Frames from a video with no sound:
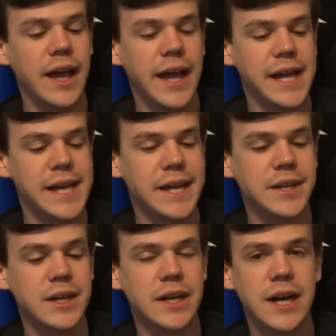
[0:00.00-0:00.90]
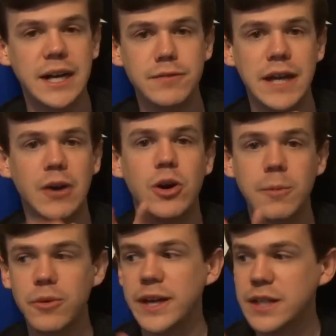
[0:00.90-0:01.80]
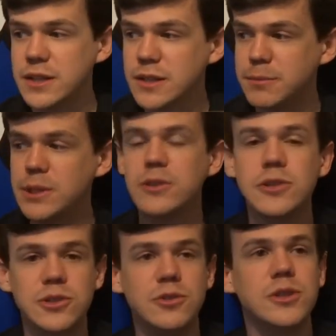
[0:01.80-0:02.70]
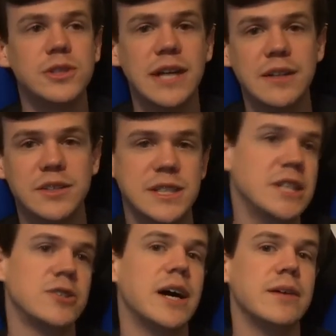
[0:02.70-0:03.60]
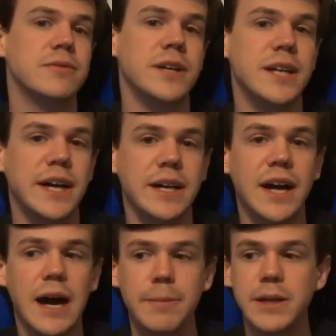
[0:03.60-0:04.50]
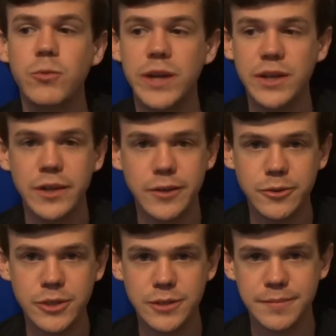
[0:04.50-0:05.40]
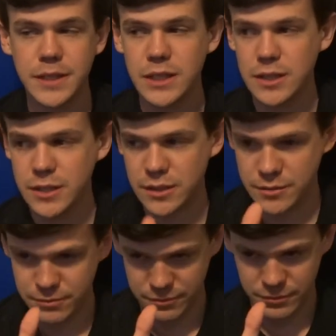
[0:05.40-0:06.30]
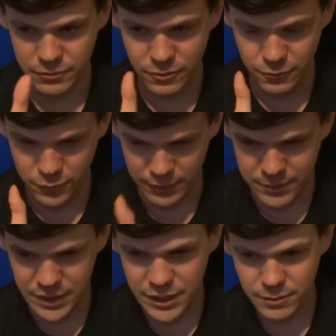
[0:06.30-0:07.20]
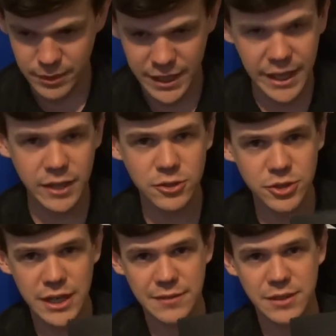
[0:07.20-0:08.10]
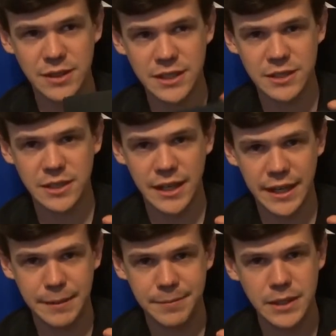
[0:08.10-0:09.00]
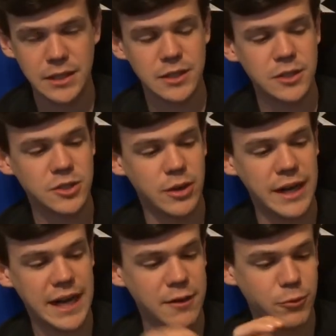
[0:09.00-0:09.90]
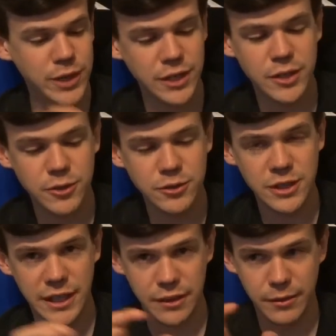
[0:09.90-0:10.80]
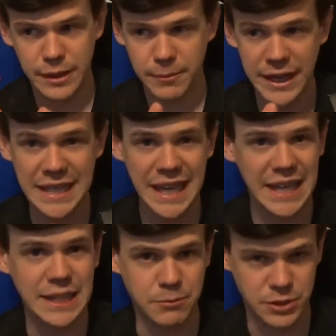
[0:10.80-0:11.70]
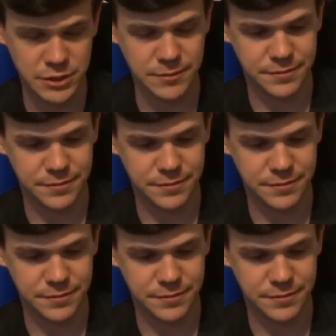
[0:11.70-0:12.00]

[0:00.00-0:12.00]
and uh, I have now upgraded the computer to the solid state drive, and I copied Windows from the mechanical drive to this guy. So I have Windows and like my games,